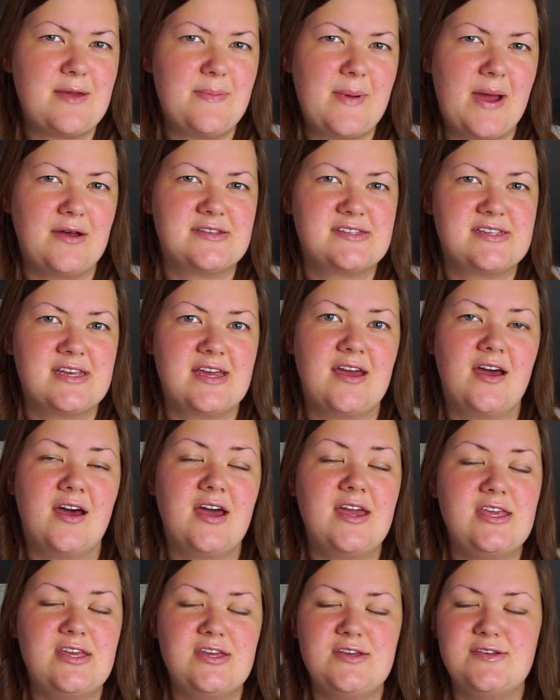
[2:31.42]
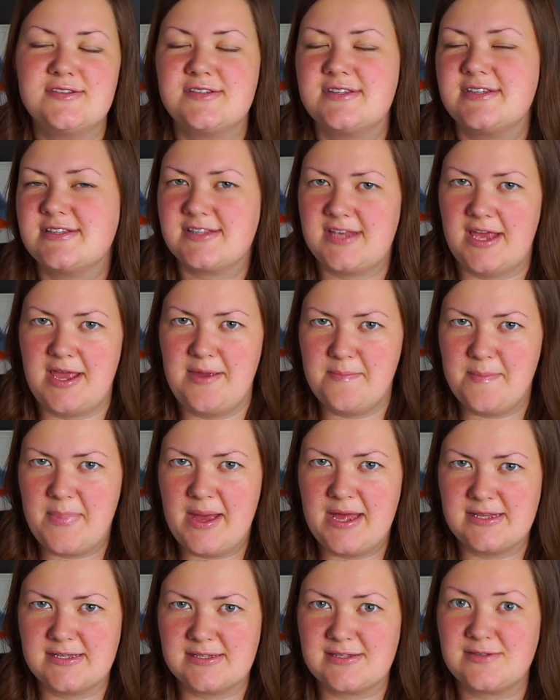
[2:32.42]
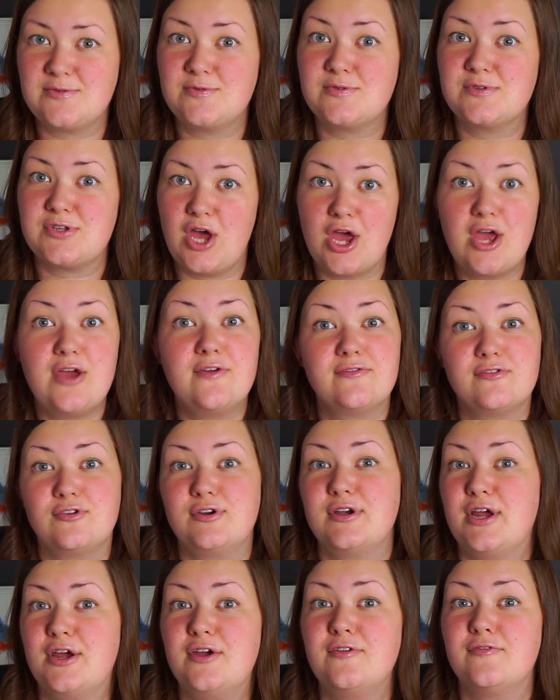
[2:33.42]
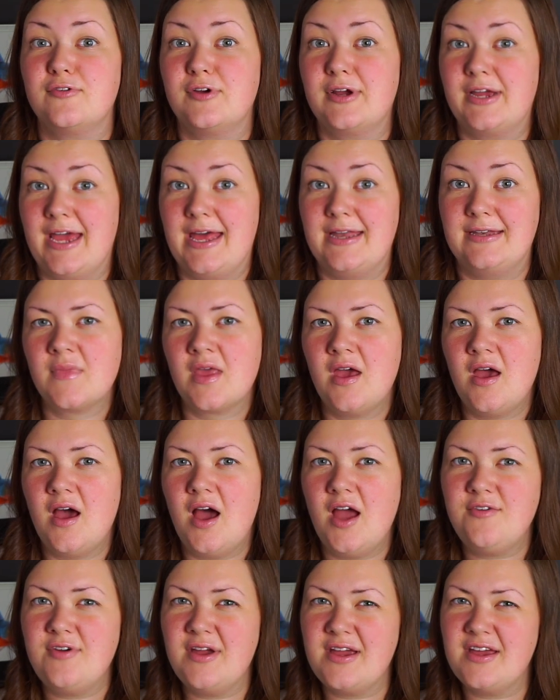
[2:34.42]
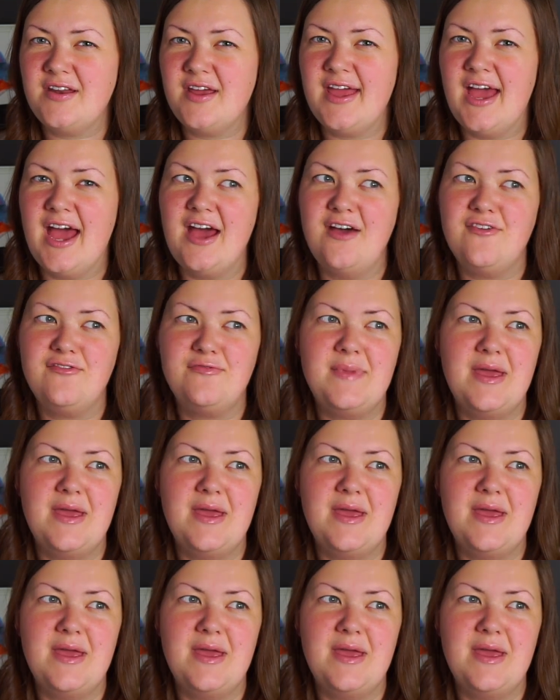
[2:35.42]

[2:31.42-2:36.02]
about it, I use the same pencils over and over again. I reckon I have